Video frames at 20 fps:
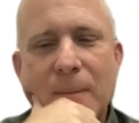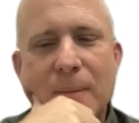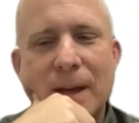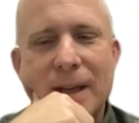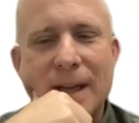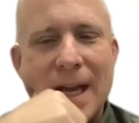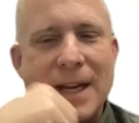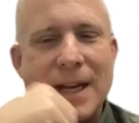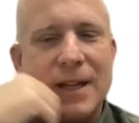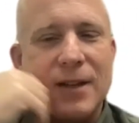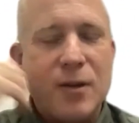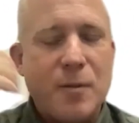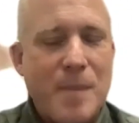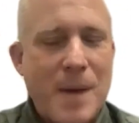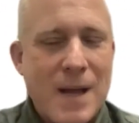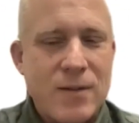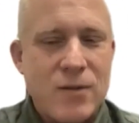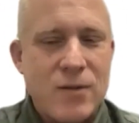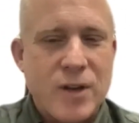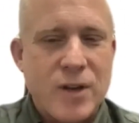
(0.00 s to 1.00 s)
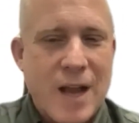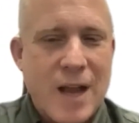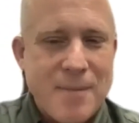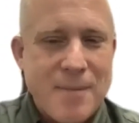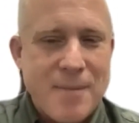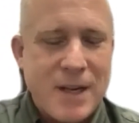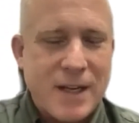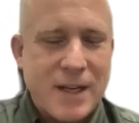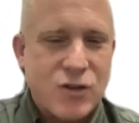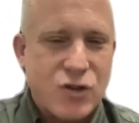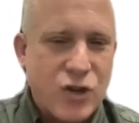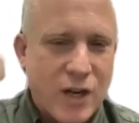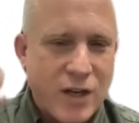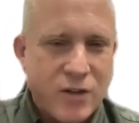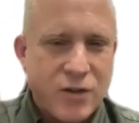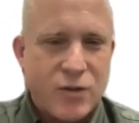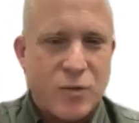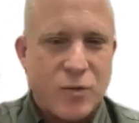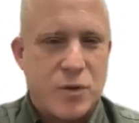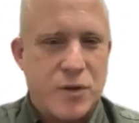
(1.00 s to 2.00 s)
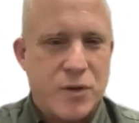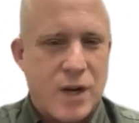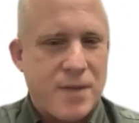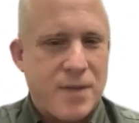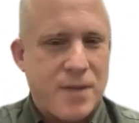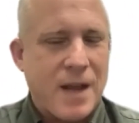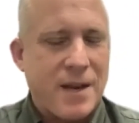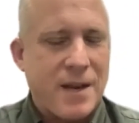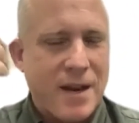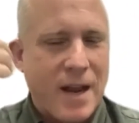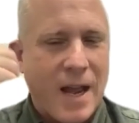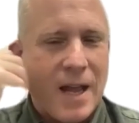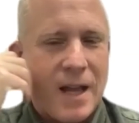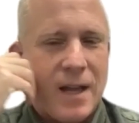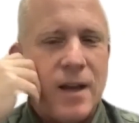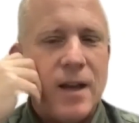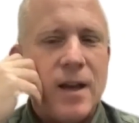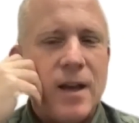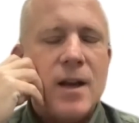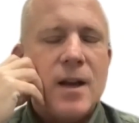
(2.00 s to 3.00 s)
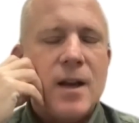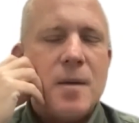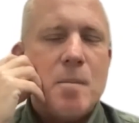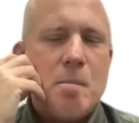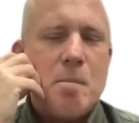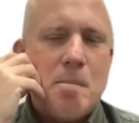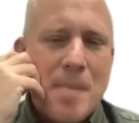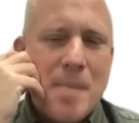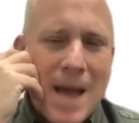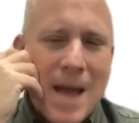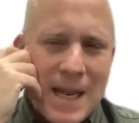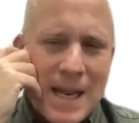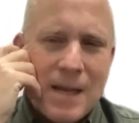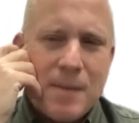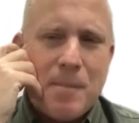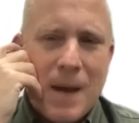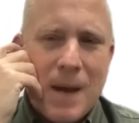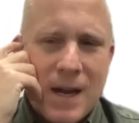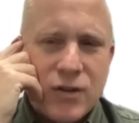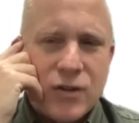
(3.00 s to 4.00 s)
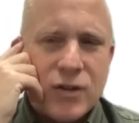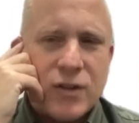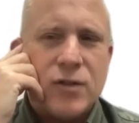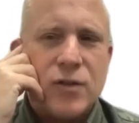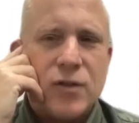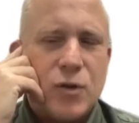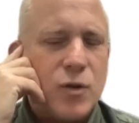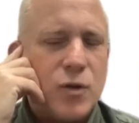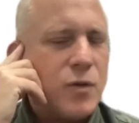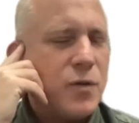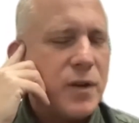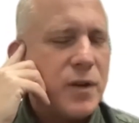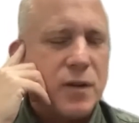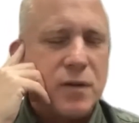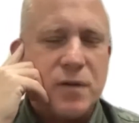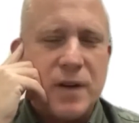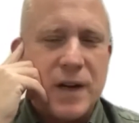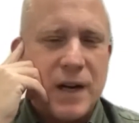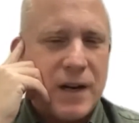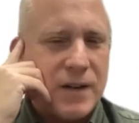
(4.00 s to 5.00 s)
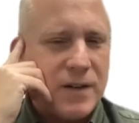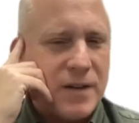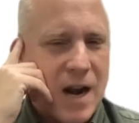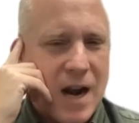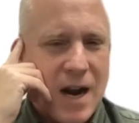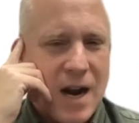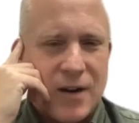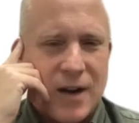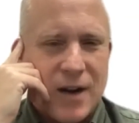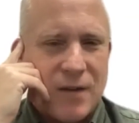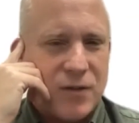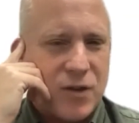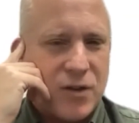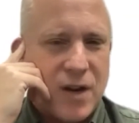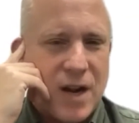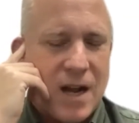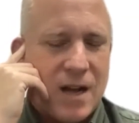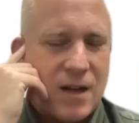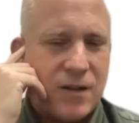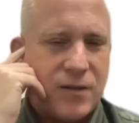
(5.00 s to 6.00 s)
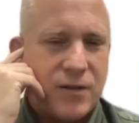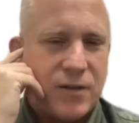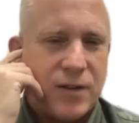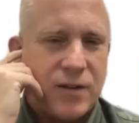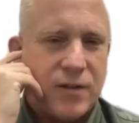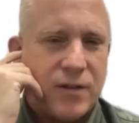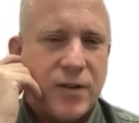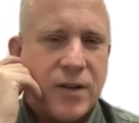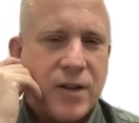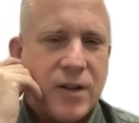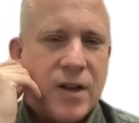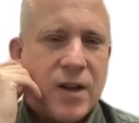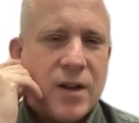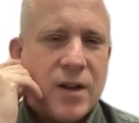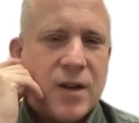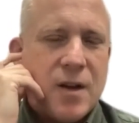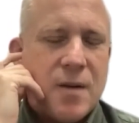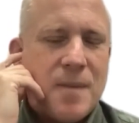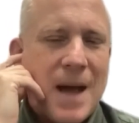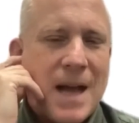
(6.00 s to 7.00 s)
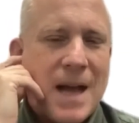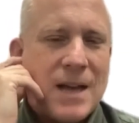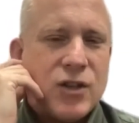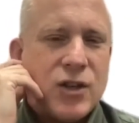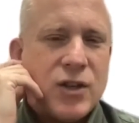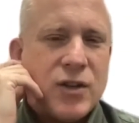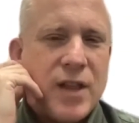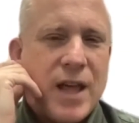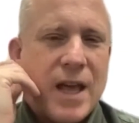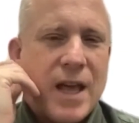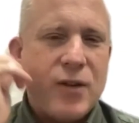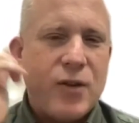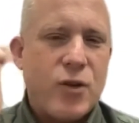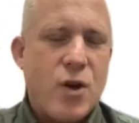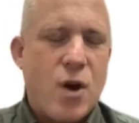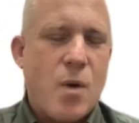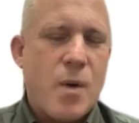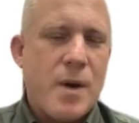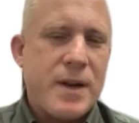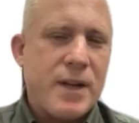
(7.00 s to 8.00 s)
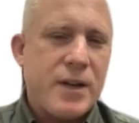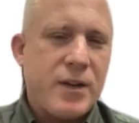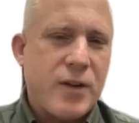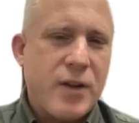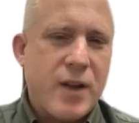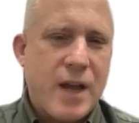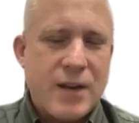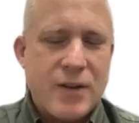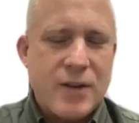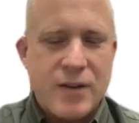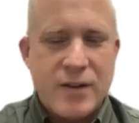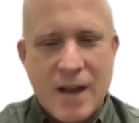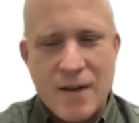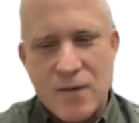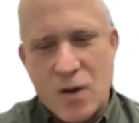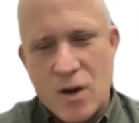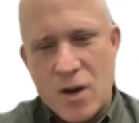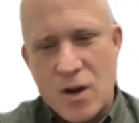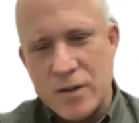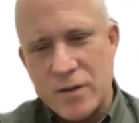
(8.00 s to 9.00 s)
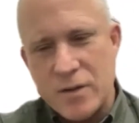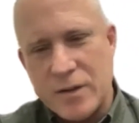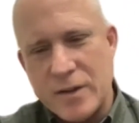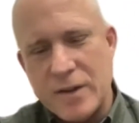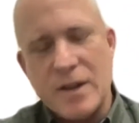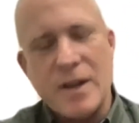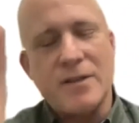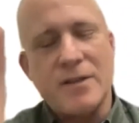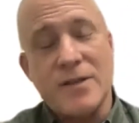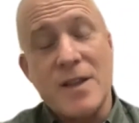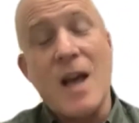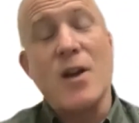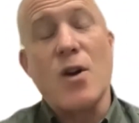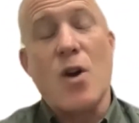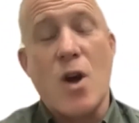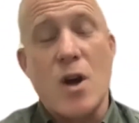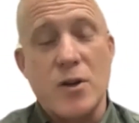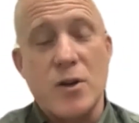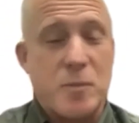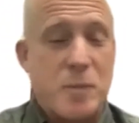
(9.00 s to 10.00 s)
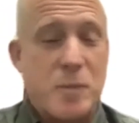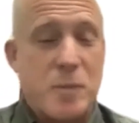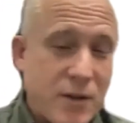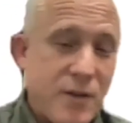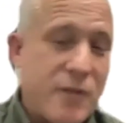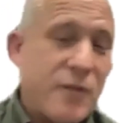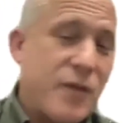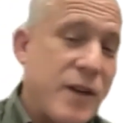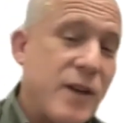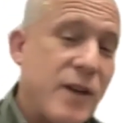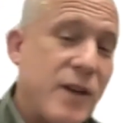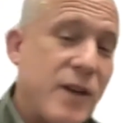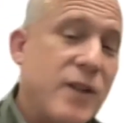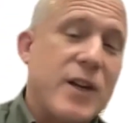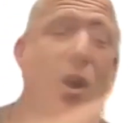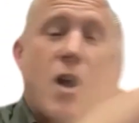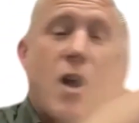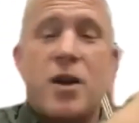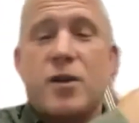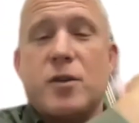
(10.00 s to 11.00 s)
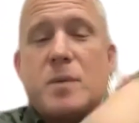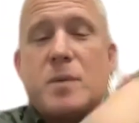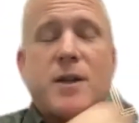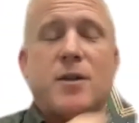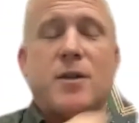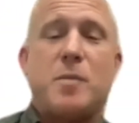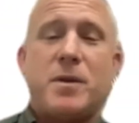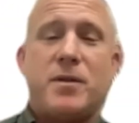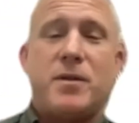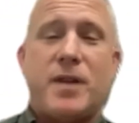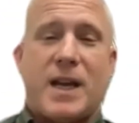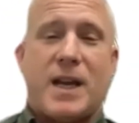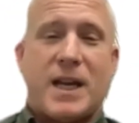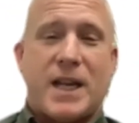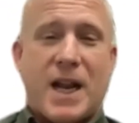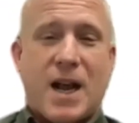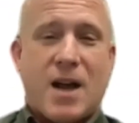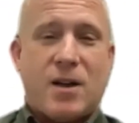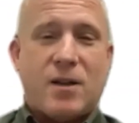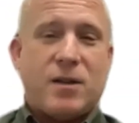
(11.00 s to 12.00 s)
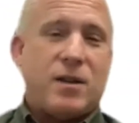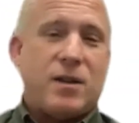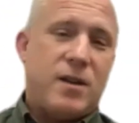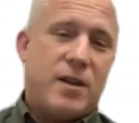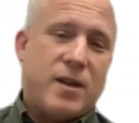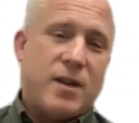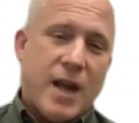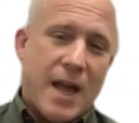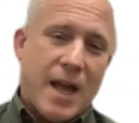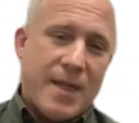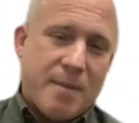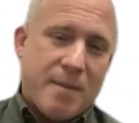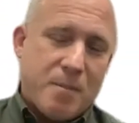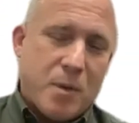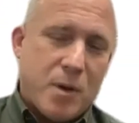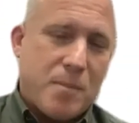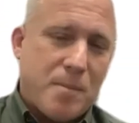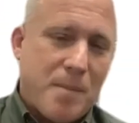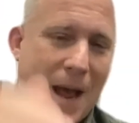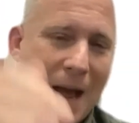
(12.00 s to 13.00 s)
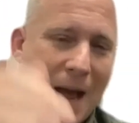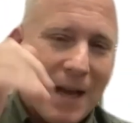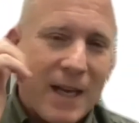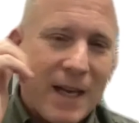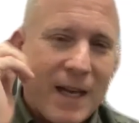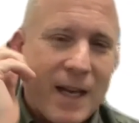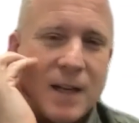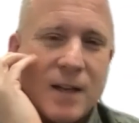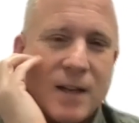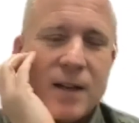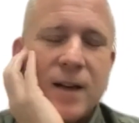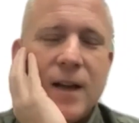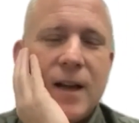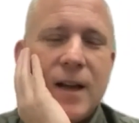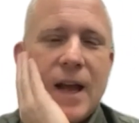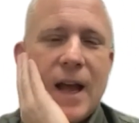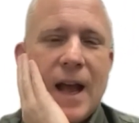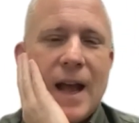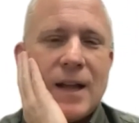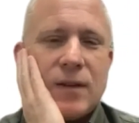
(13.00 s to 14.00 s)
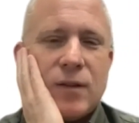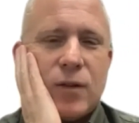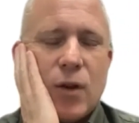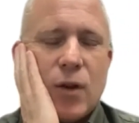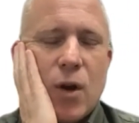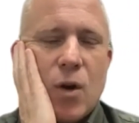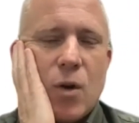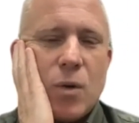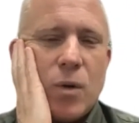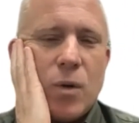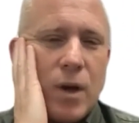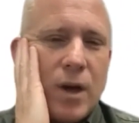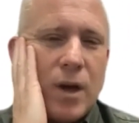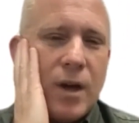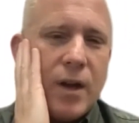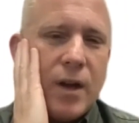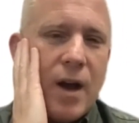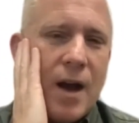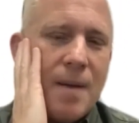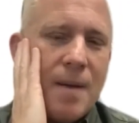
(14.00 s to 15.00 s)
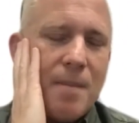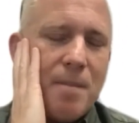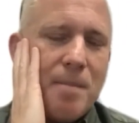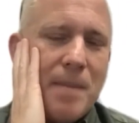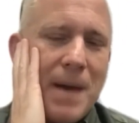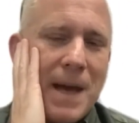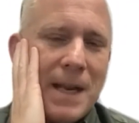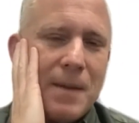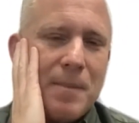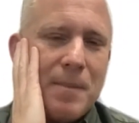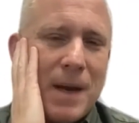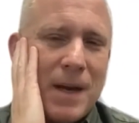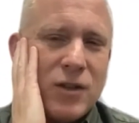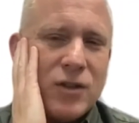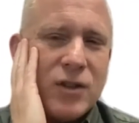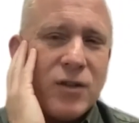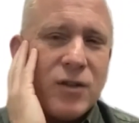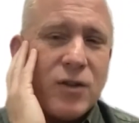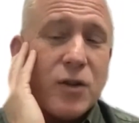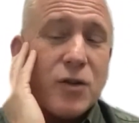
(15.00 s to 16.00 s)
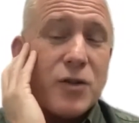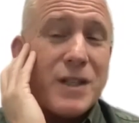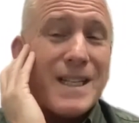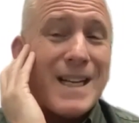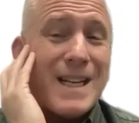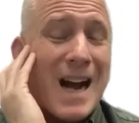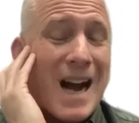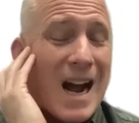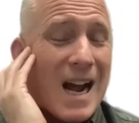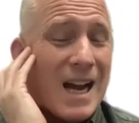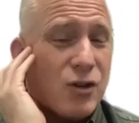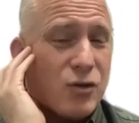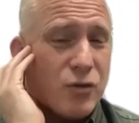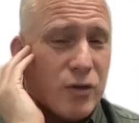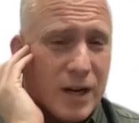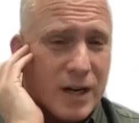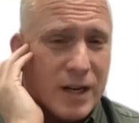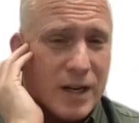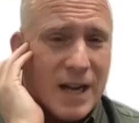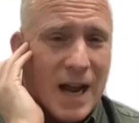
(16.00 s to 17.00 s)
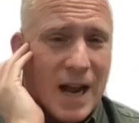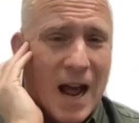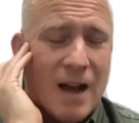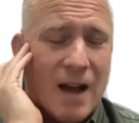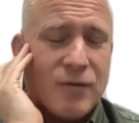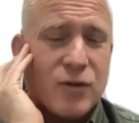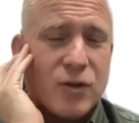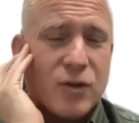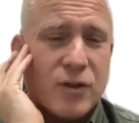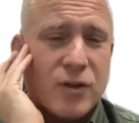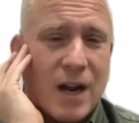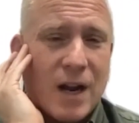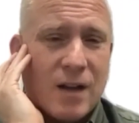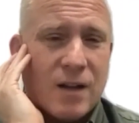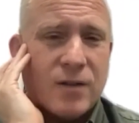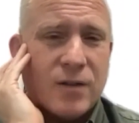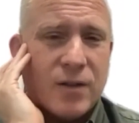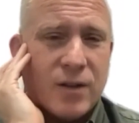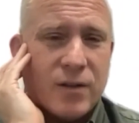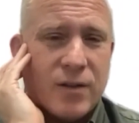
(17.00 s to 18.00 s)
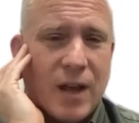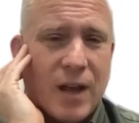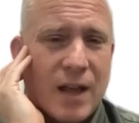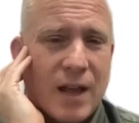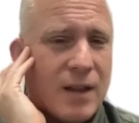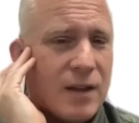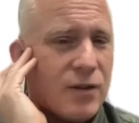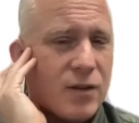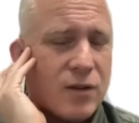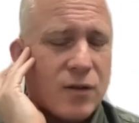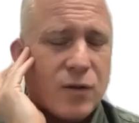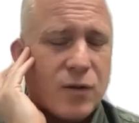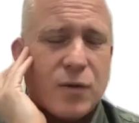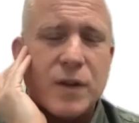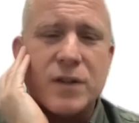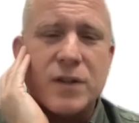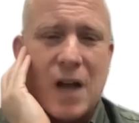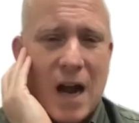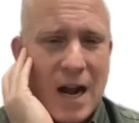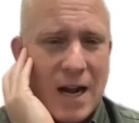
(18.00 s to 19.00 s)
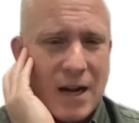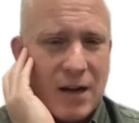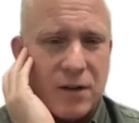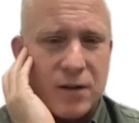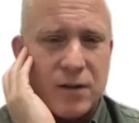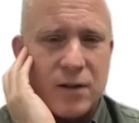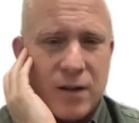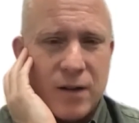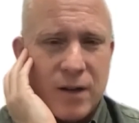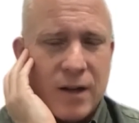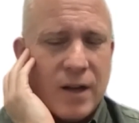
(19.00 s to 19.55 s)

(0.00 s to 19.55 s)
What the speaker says: Again, it depends on how many exchanges were done that day. Many patients do feel very tired after dialysis. Imagine that you go in and you have it's not all your blood, it feels like all your blood's been taken out and then put back in. And so many patients are dehydrated after dialysis and they just feel tired.